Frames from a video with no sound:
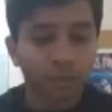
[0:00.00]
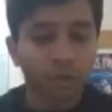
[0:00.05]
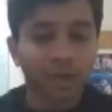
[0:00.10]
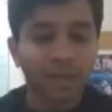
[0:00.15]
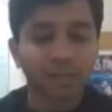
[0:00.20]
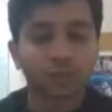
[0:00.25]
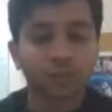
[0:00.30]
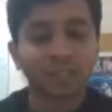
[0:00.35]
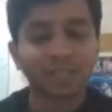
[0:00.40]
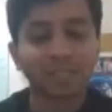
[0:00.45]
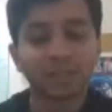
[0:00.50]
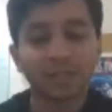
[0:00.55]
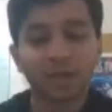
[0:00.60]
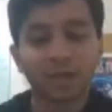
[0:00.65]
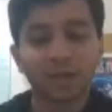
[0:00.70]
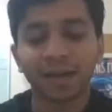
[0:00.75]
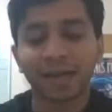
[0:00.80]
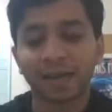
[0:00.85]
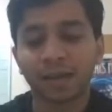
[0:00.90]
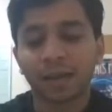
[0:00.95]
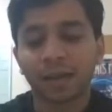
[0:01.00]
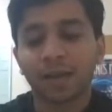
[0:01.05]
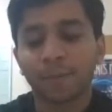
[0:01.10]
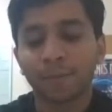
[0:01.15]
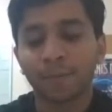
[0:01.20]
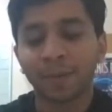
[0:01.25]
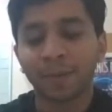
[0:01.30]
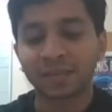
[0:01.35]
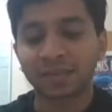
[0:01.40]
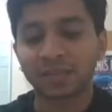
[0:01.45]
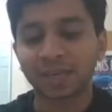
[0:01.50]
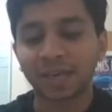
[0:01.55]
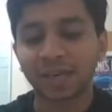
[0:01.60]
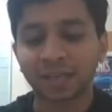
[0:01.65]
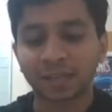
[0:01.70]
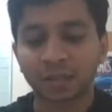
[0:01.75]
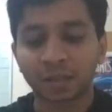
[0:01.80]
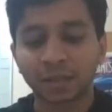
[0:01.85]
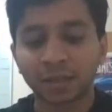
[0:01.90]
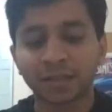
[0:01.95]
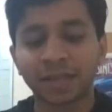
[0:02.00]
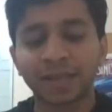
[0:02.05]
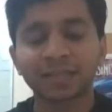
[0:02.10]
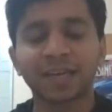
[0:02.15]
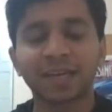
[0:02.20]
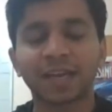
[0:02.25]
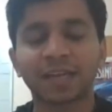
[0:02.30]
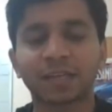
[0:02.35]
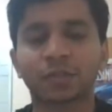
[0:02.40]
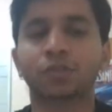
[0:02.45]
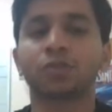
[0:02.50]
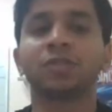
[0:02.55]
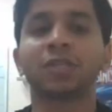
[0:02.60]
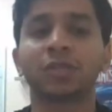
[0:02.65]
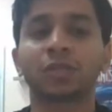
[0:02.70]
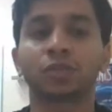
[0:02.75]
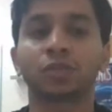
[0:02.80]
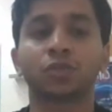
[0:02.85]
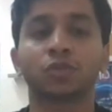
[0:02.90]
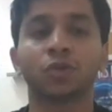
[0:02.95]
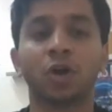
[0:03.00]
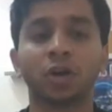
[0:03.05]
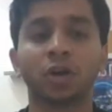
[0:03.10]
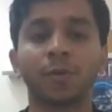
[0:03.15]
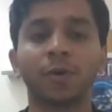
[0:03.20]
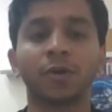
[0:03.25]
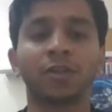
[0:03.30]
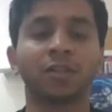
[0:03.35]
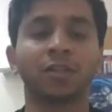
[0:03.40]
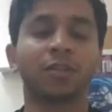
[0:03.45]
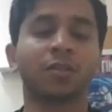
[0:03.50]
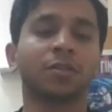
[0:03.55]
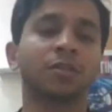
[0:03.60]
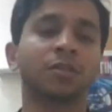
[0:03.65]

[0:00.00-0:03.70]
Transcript: so okay so these are like but still like the things that i just talked about the,